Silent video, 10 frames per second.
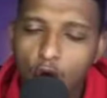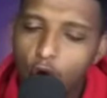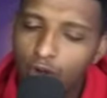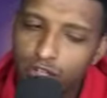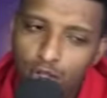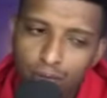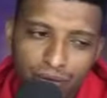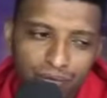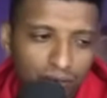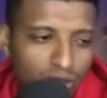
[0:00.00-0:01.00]
over
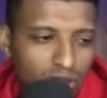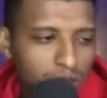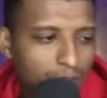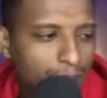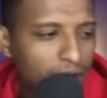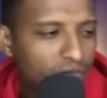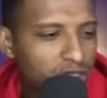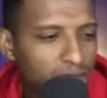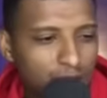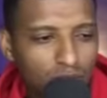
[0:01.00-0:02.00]
2.5 goals is my pick for
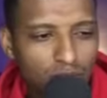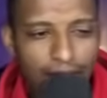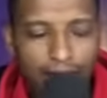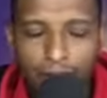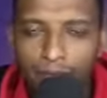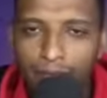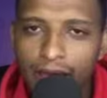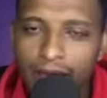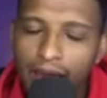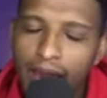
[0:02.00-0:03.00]
the spatula game.
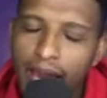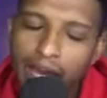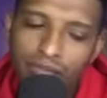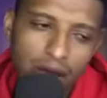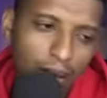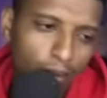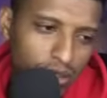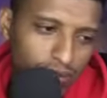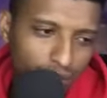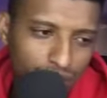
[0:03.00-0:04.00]
And the
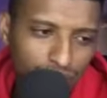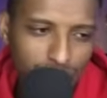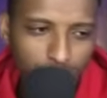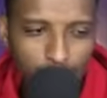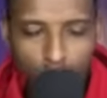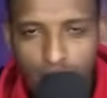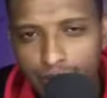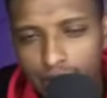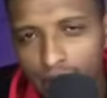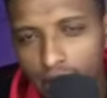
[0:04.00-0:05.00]
amount of order for the
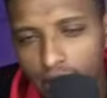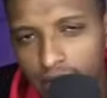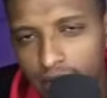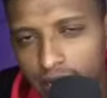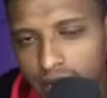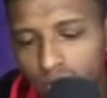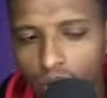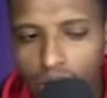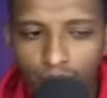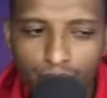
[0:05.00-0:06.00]
betting market is
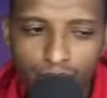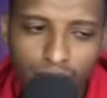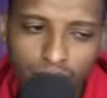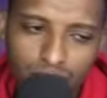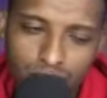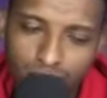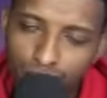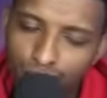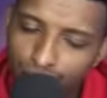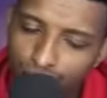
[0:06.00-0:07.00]

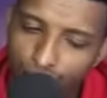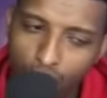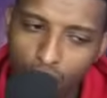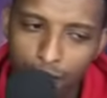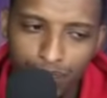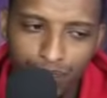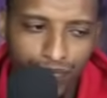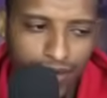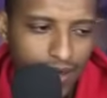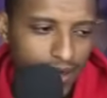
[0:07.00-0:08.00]
1.24.
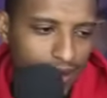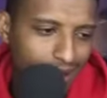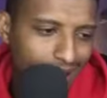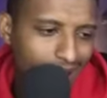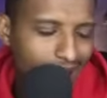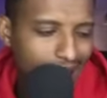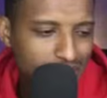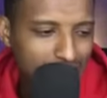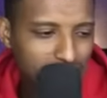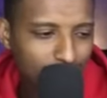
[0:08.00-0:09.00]
And
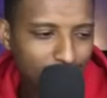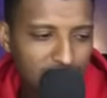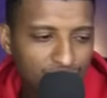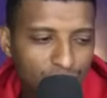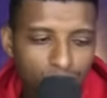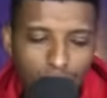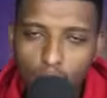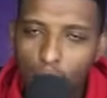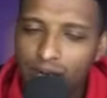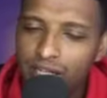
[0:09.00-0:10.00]
the next match is from the
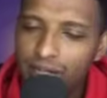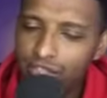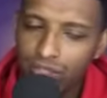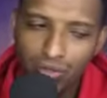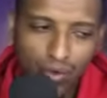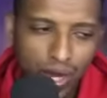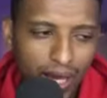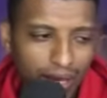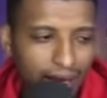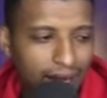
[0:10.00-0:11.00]
Norway Division 3
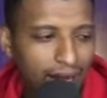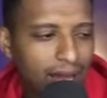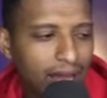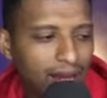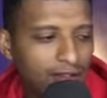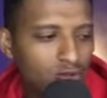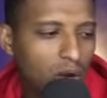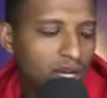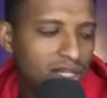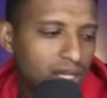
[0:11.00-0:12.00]
again. And this
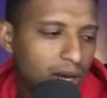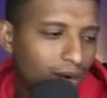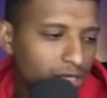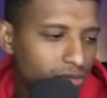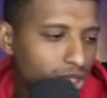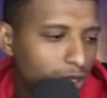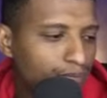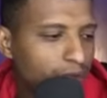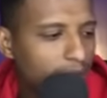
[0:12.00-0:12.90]
one is a match between